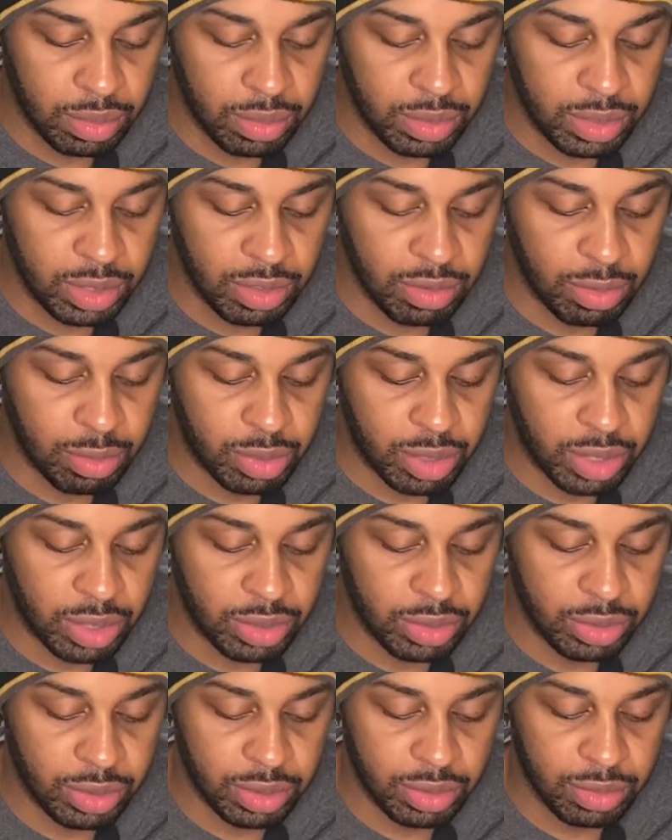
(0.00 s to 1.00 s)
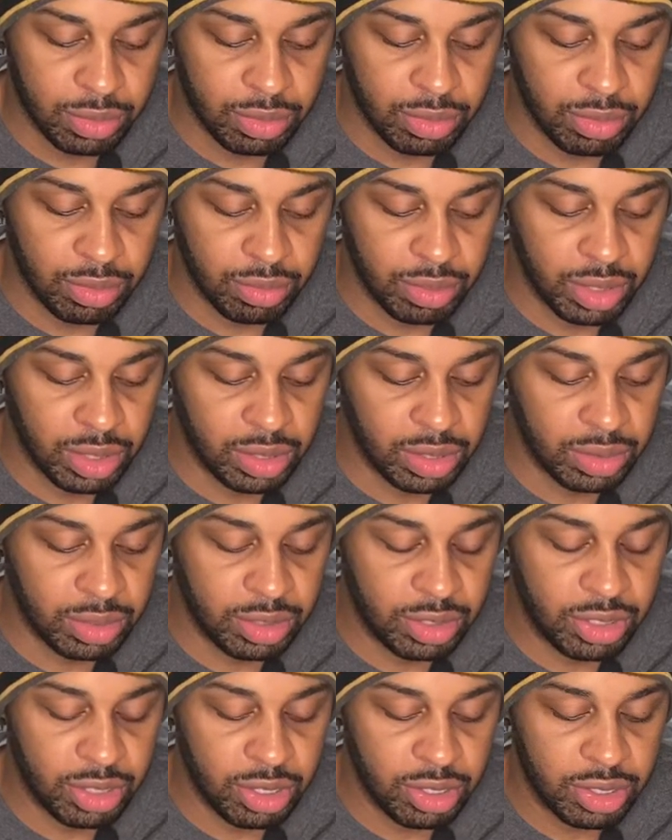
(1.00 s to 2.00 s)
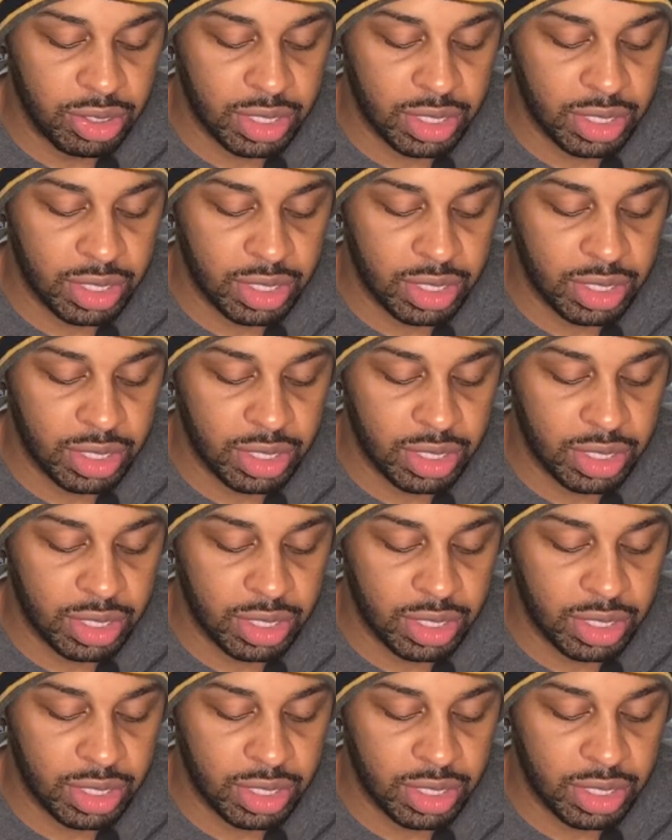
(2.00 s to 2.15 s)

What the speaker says: Denver Broncos. Well, the Chargers